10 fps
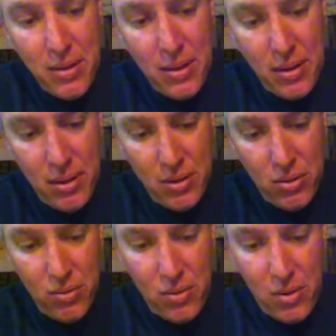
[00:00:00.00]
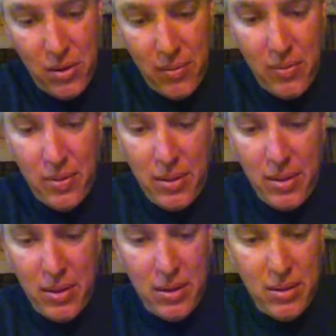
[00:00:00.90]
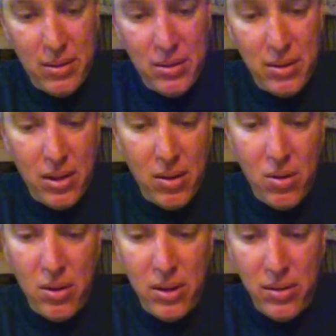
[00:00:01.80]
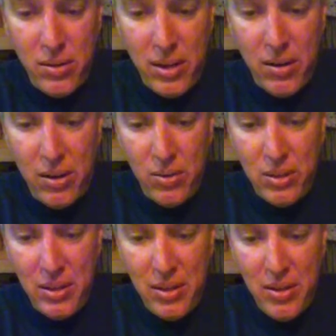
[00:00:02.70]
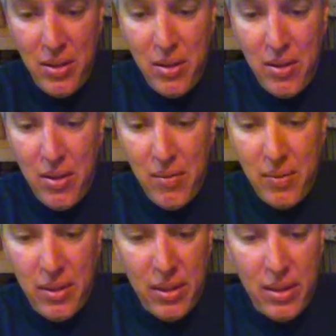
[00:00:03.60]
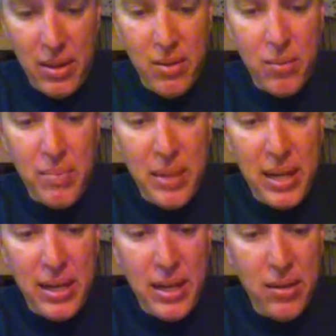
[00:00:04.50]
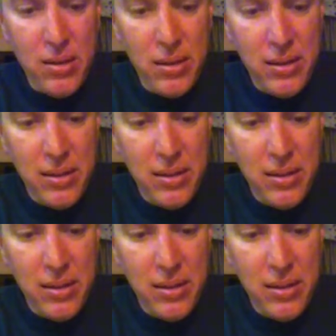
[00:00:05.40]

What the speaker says: Nothing so far. It's kind of hard to do. There it goes. Now it went back together.